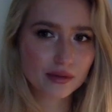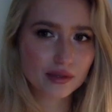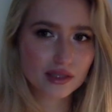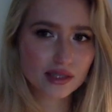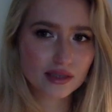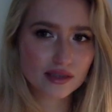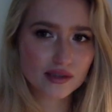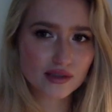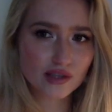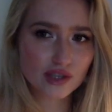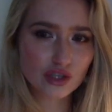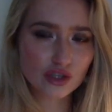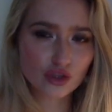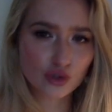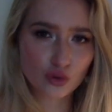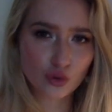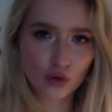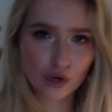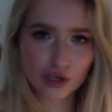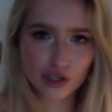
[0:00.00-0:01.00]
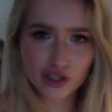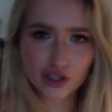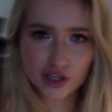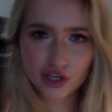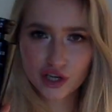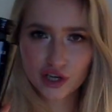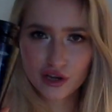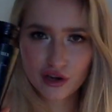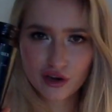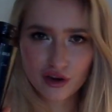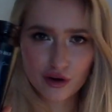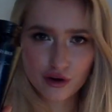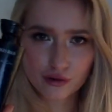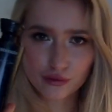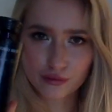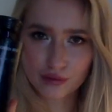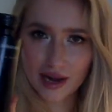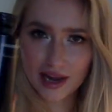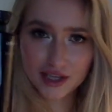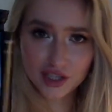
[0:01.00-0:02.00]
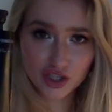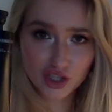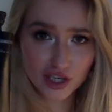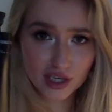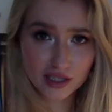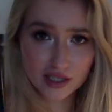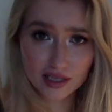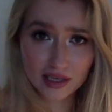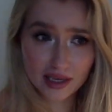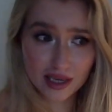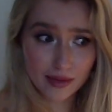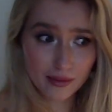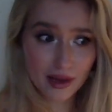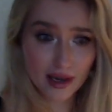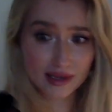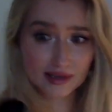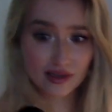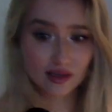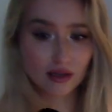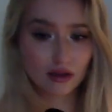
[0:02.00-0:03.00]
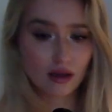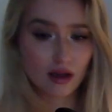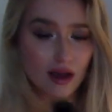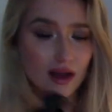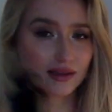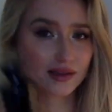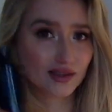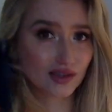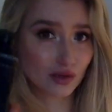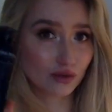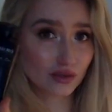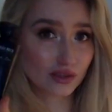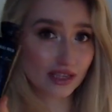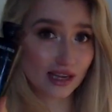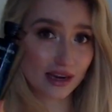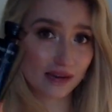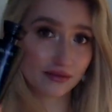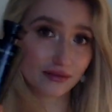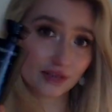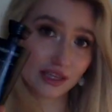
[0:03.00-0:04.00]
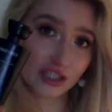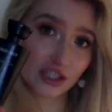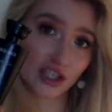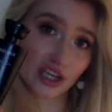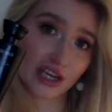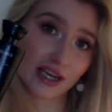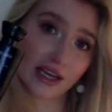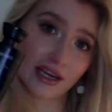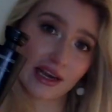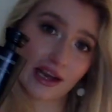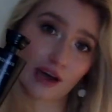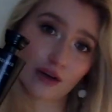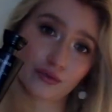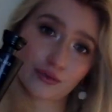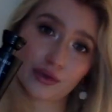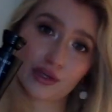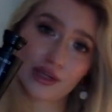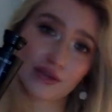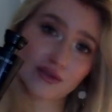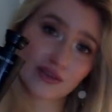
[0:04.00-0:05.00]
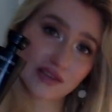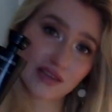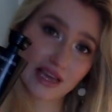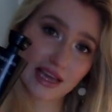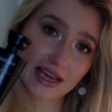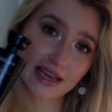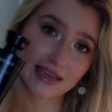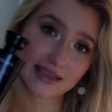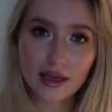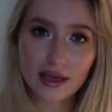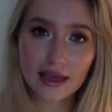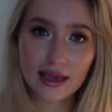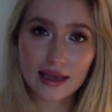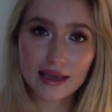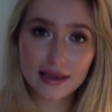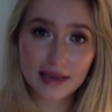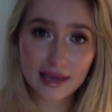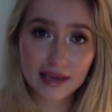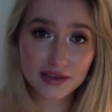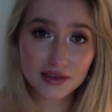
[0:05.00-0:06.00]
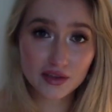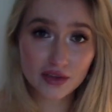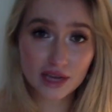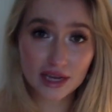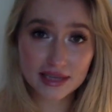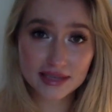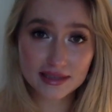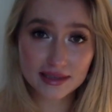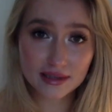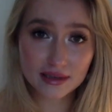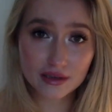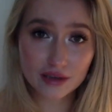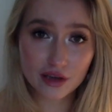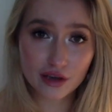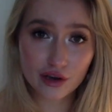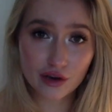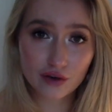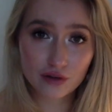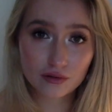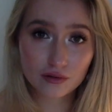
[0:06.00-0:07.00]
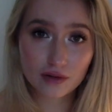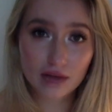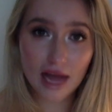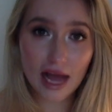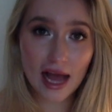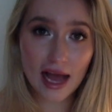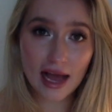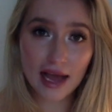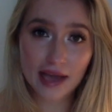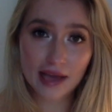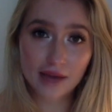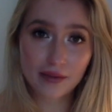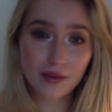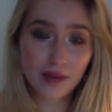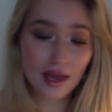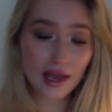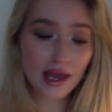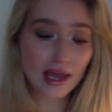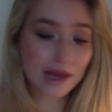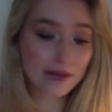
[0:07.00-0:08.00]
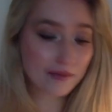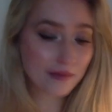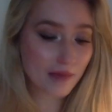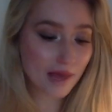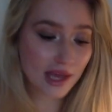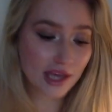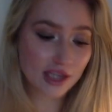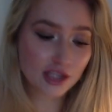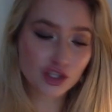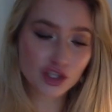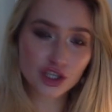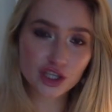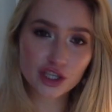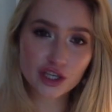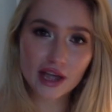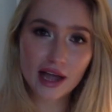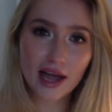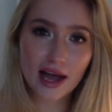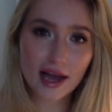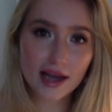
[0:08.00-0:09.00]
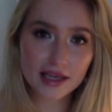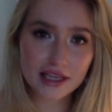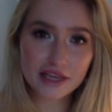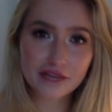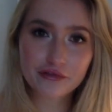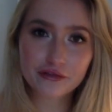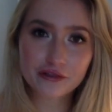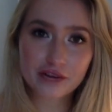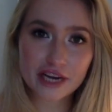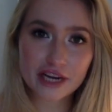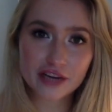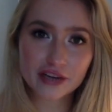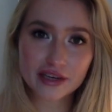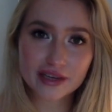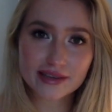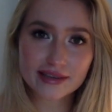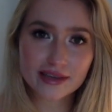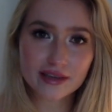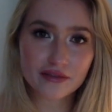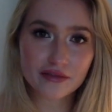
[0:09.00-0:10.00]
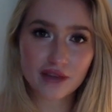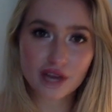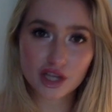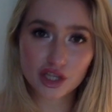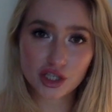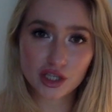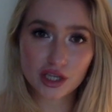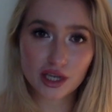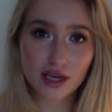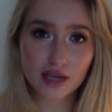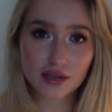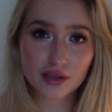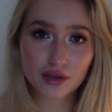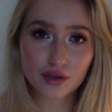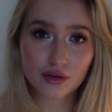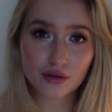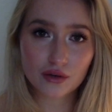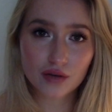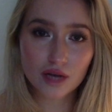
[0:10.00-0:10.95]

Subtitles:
to see George Rech in TK Maxx a lot, so definitely check it out when you see it. In case you guys didn't know, I am a major honey fragrance affascinato.